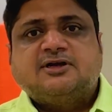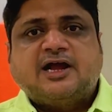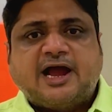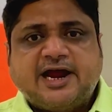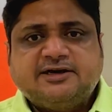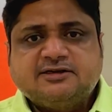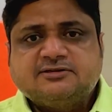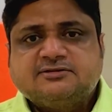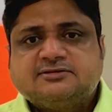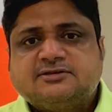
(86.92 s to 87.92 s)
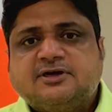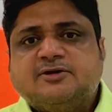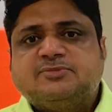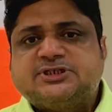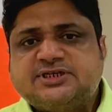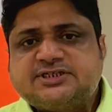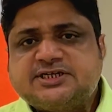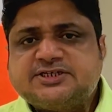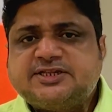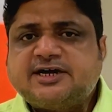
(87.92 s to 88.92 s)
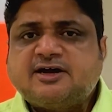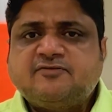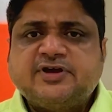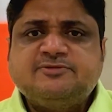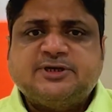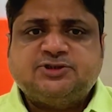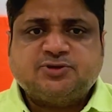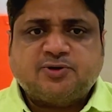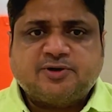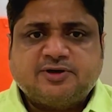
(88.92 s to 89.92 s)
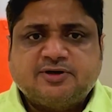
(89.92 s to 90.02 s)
and businesses that are very mature,